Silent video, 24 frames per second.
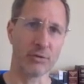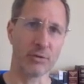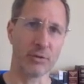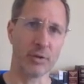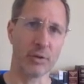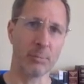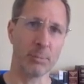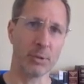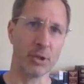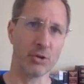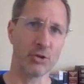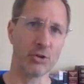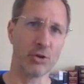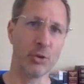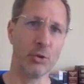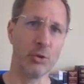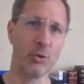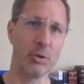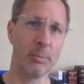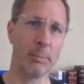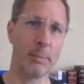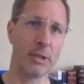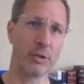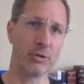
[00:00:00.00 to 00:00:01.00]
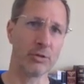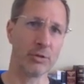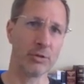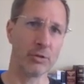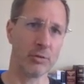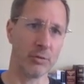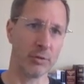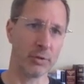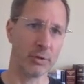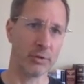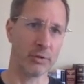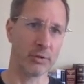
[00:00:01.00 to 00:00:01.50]
This is actually going to be a
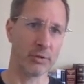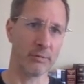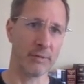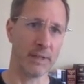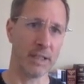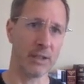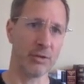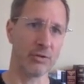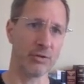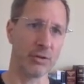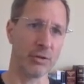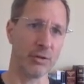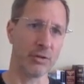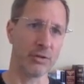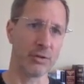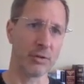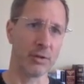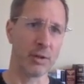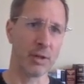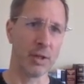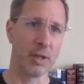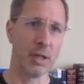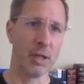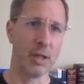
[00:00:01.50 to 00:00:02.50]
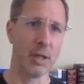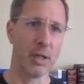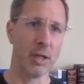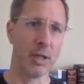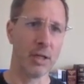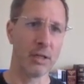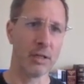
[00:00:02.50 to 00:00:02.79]
2-dimensional list of edges.